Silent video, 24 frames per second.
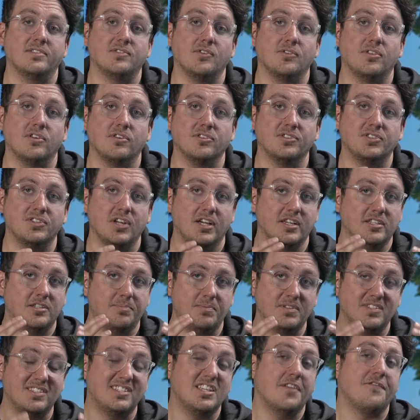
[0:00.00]
So there's a
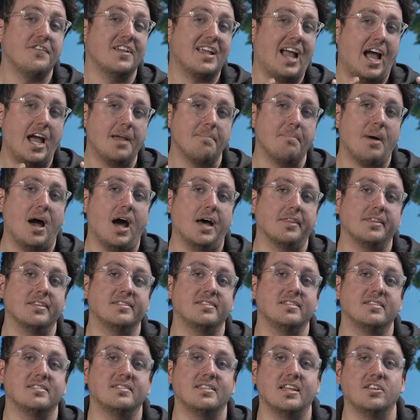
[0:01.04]
specific
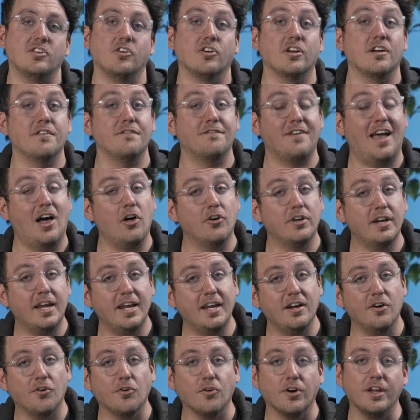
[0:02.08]
hypothesis that you're going to
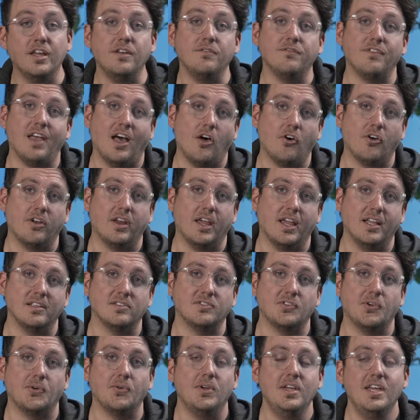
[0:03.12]
validate or invalidate.
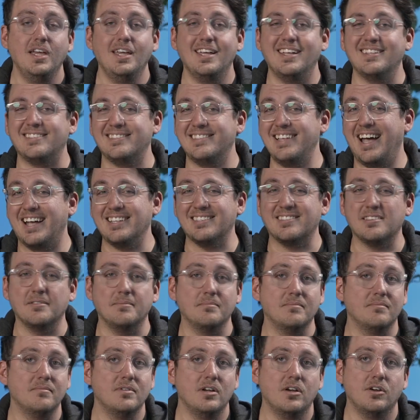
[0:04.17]
So it's not some